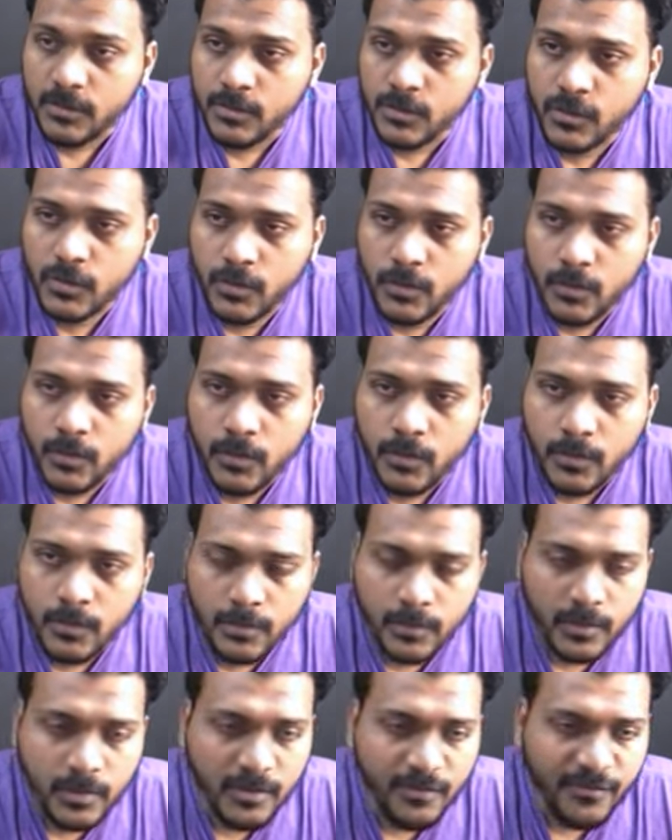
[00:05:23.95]
So
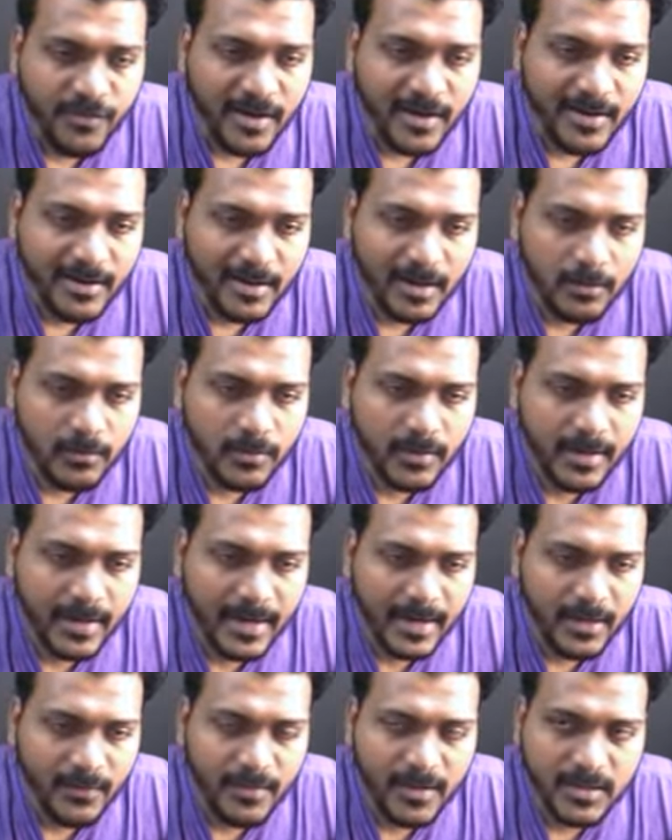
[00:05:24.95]
UniFi Cloud
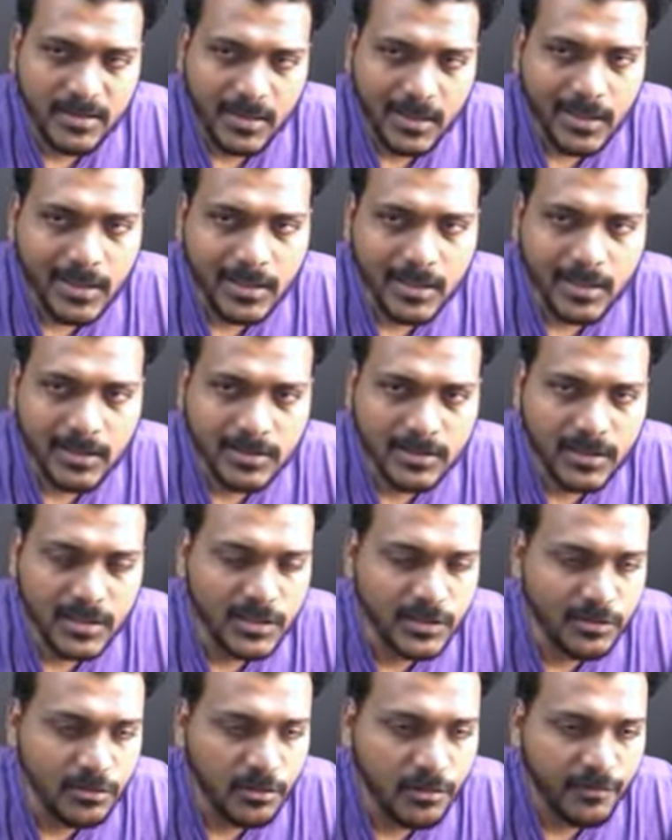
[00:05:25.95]
Gateways, it
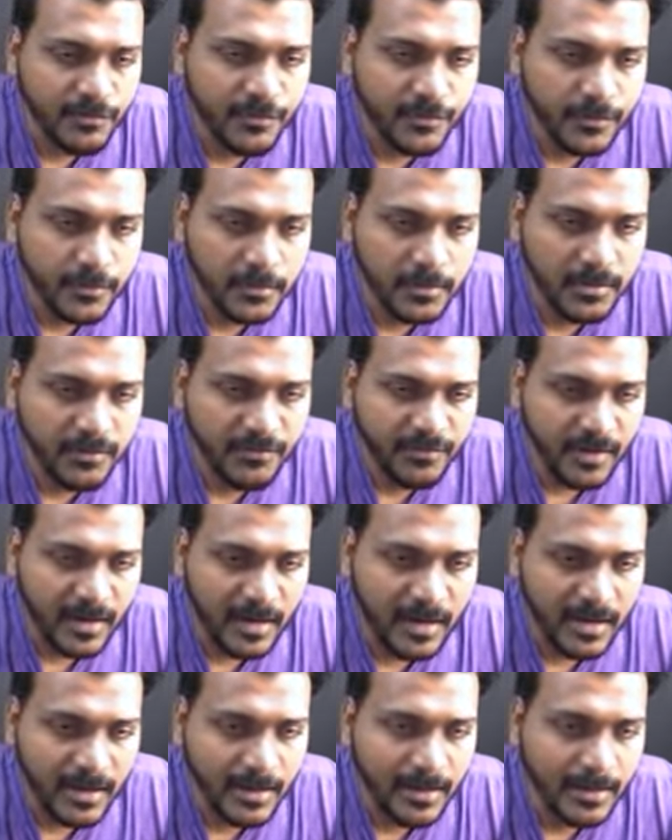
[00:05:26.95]
consists of
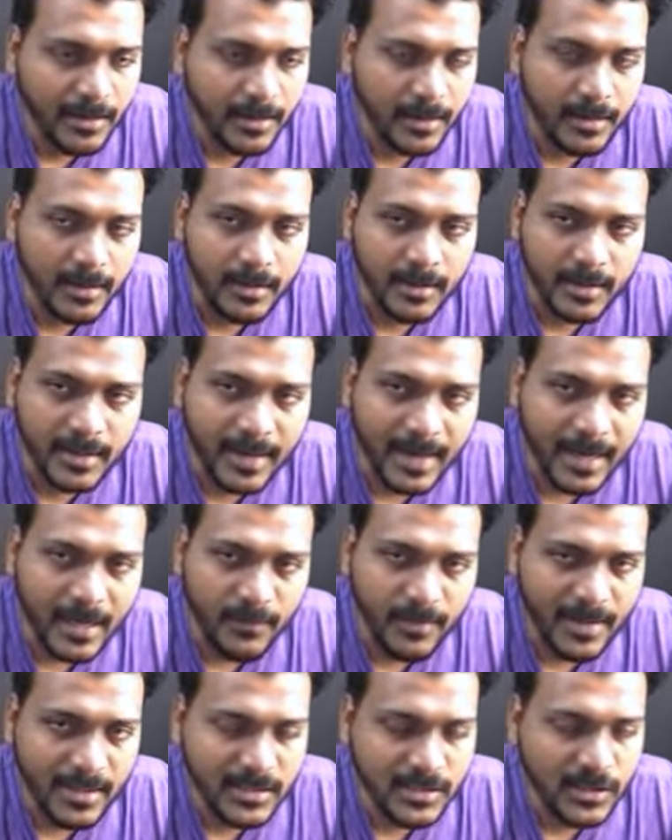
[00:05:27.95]
UniFi
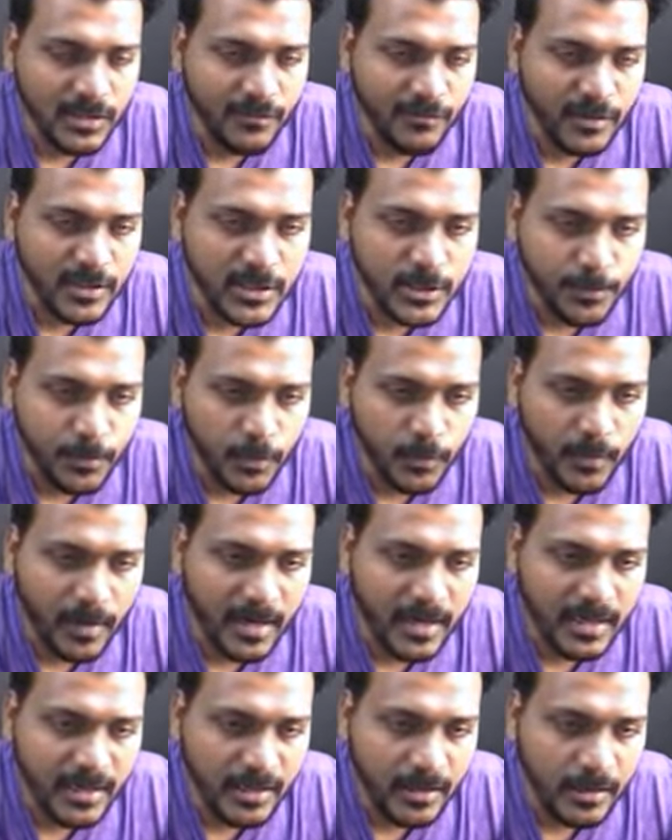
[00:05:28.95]
gateways which
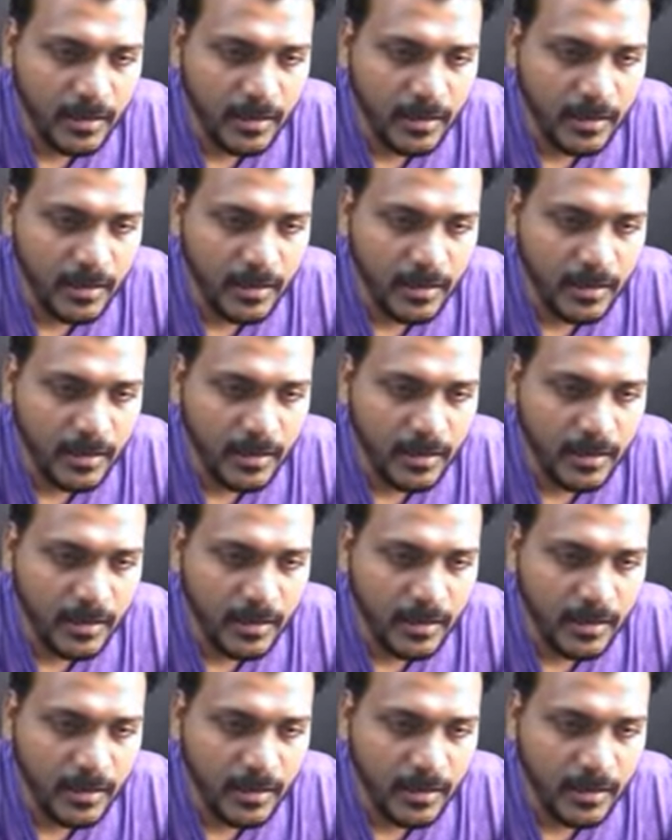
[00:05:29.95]
provide